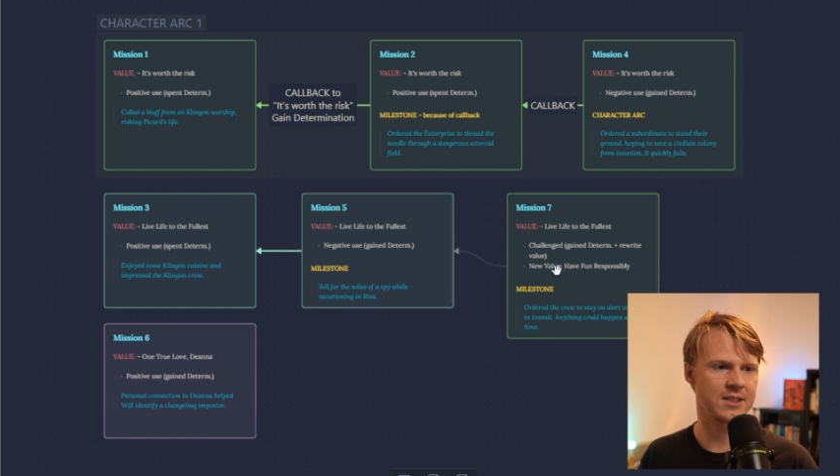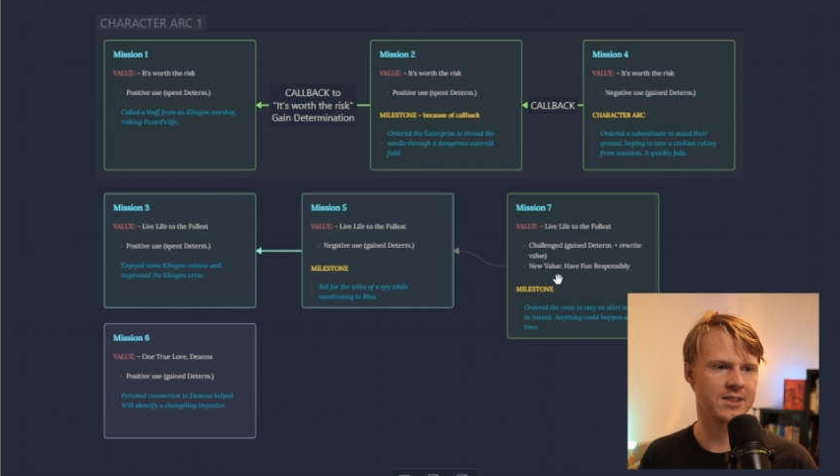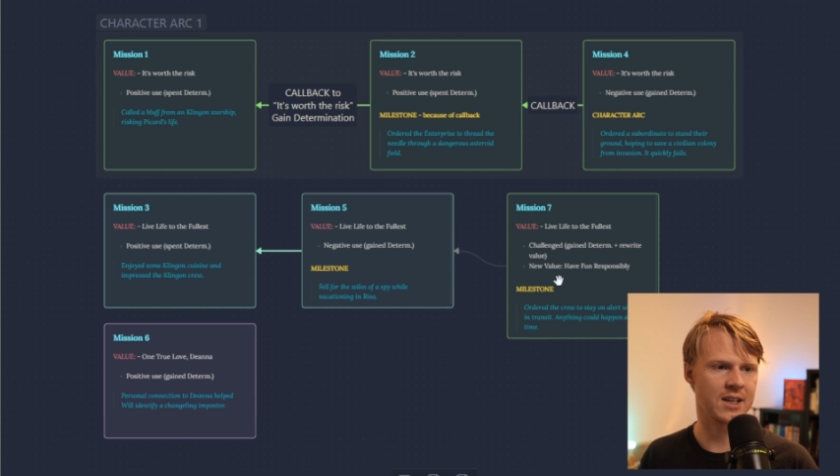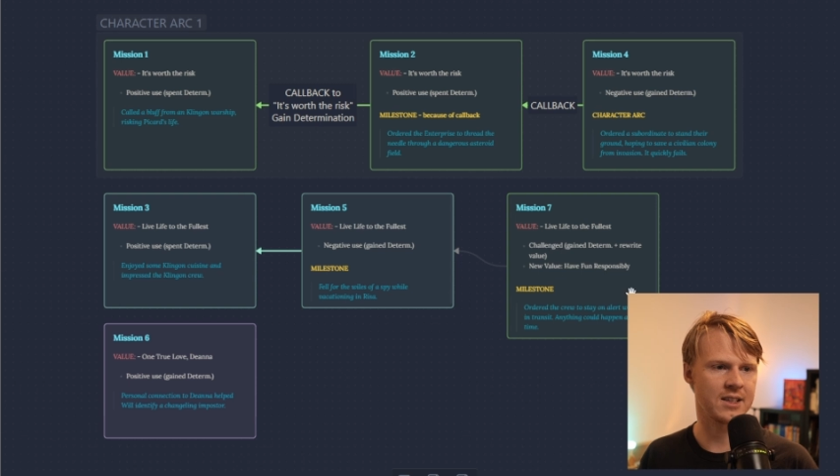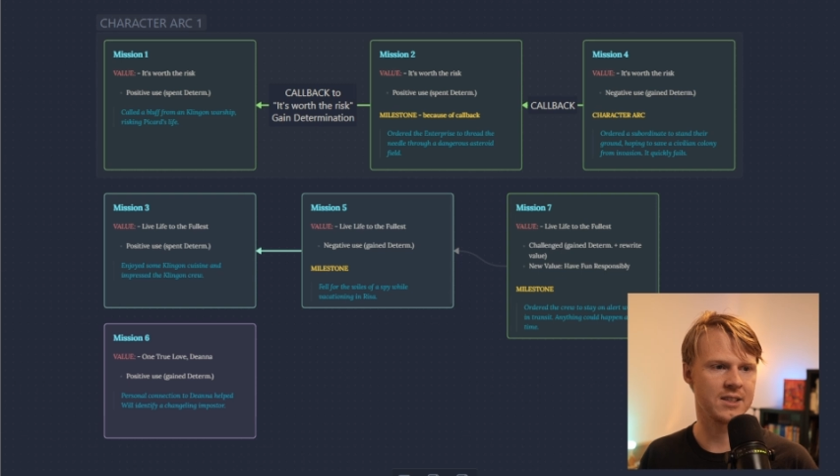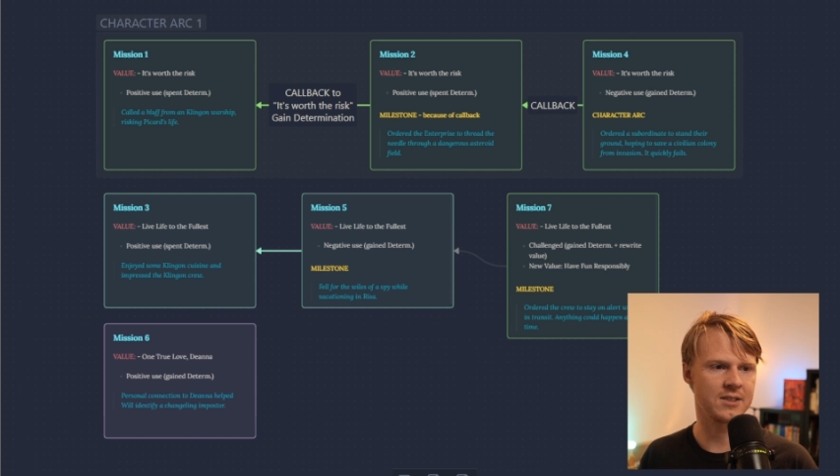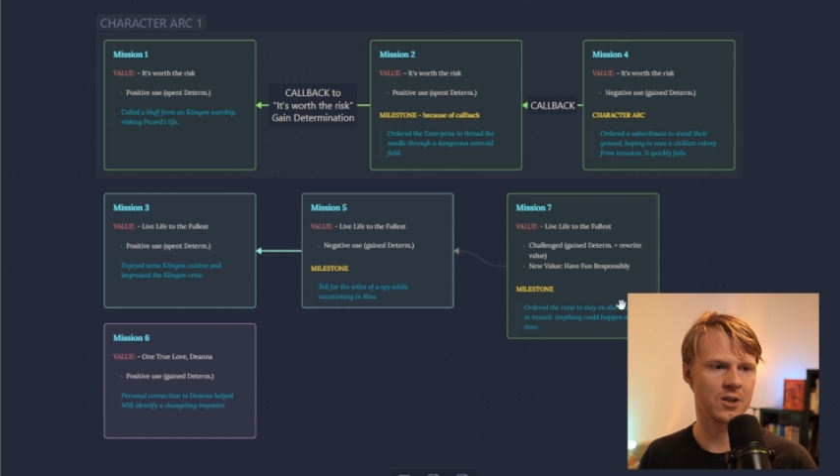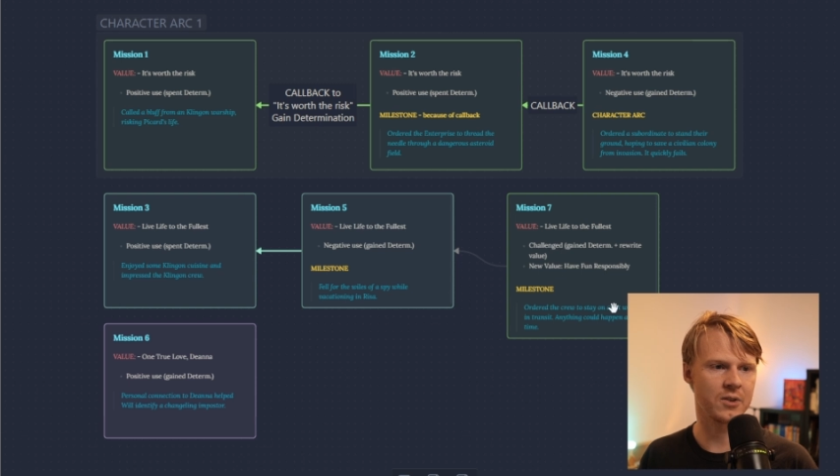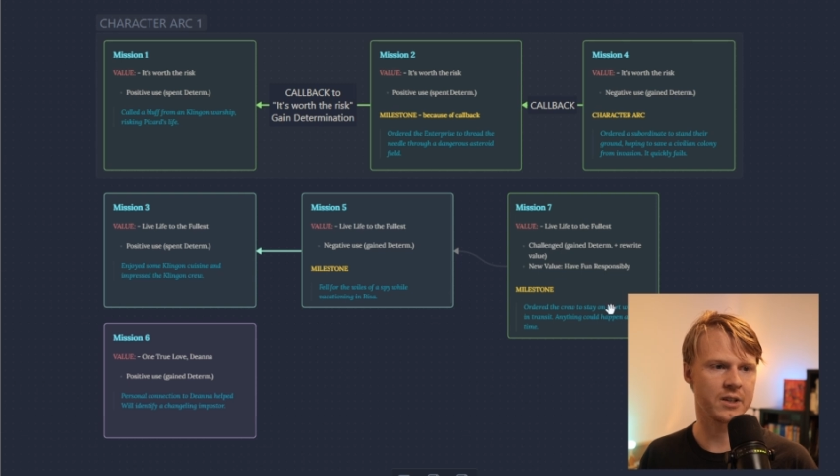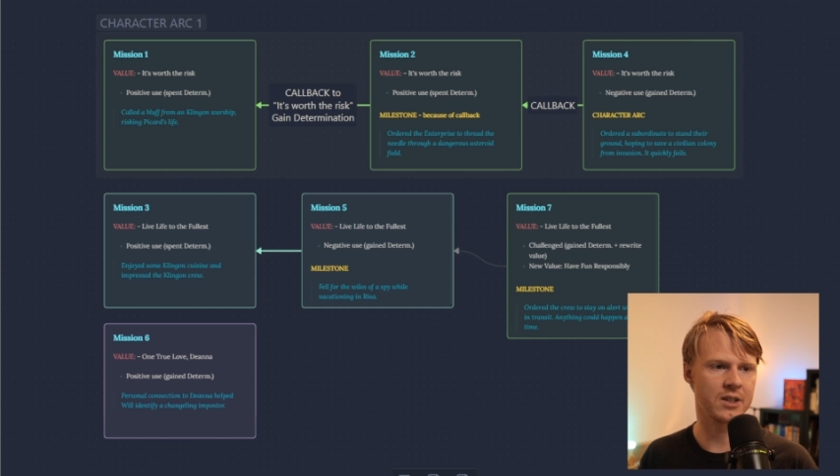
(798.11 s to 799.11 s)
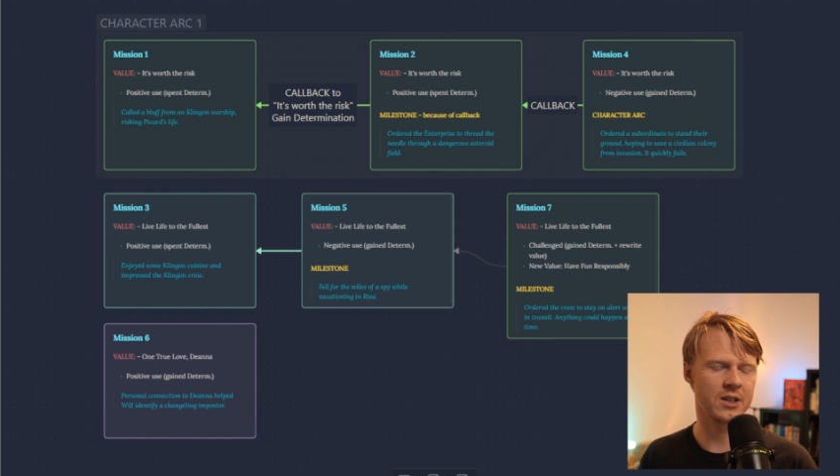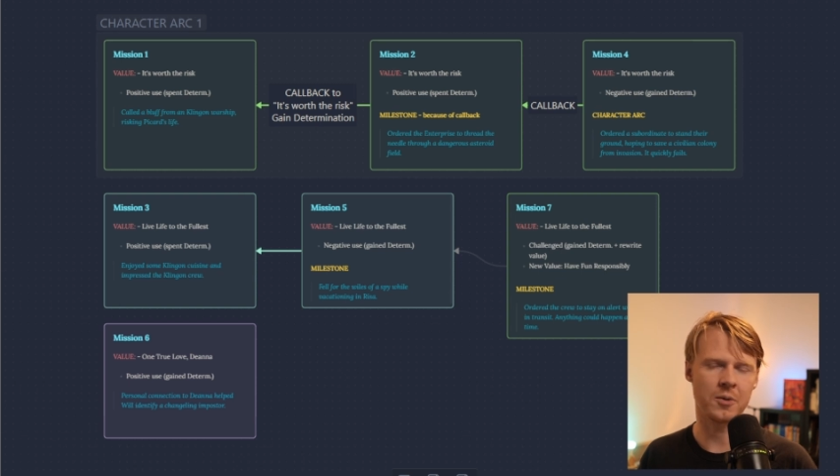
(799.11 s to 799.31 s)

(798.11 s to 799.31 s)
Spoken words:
that he's going,